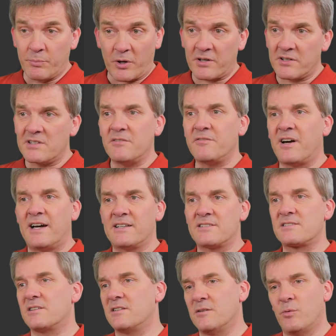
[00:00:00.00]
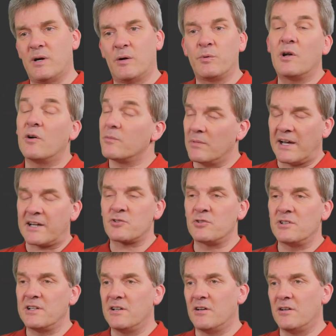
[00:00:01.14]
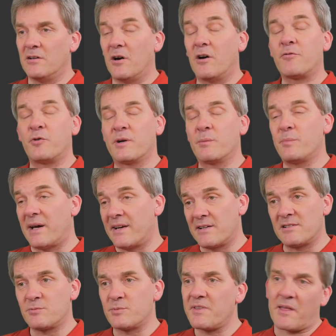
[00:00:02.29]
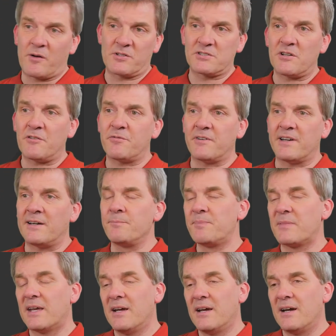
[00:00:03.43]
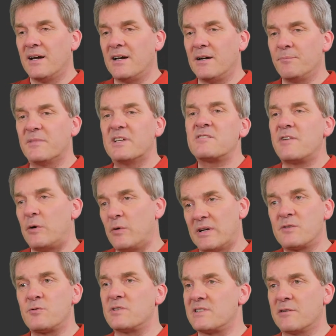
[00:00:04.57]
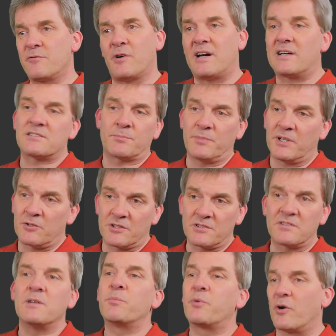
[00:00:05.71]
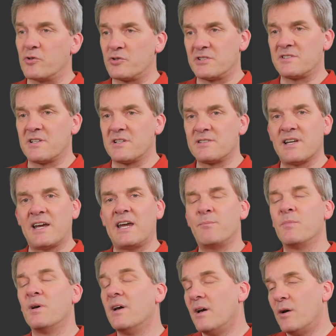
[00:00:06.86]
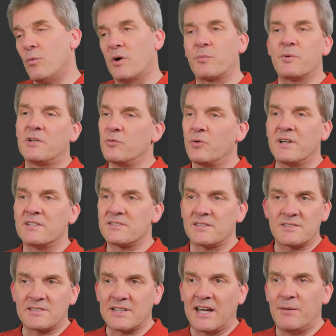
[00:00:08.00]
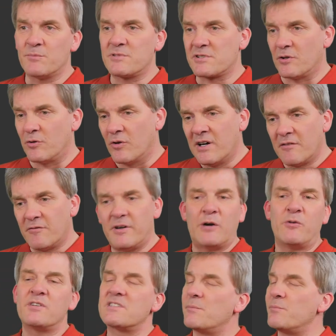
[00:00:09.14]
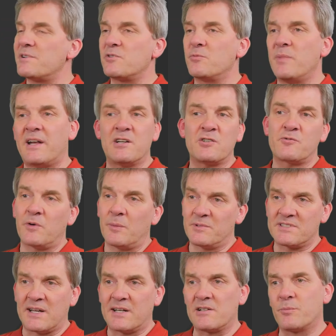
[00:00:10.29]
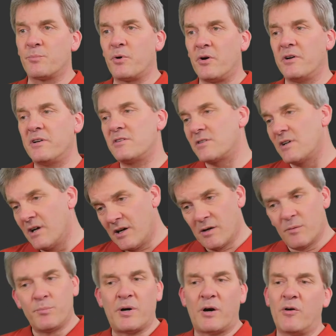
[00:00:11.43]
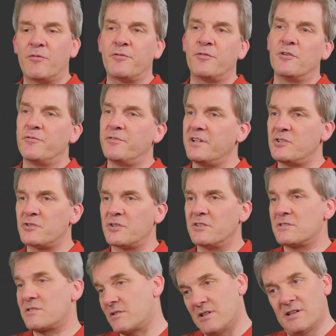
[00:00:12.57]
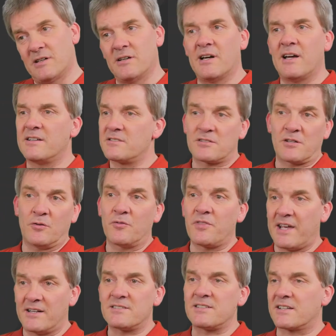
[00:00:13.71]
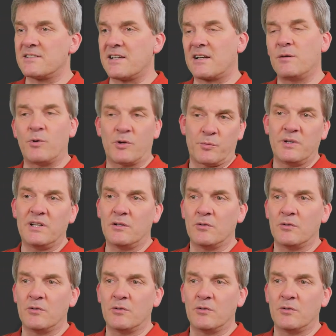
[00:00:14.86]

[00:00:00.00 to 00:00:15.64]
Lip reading: Pocket device where we are actually offering bundles with our software, it's very interesting for us because the approach is the same, what we're doing is the same, so very simple to manage from a central point, powerful features, and so that is exactly what we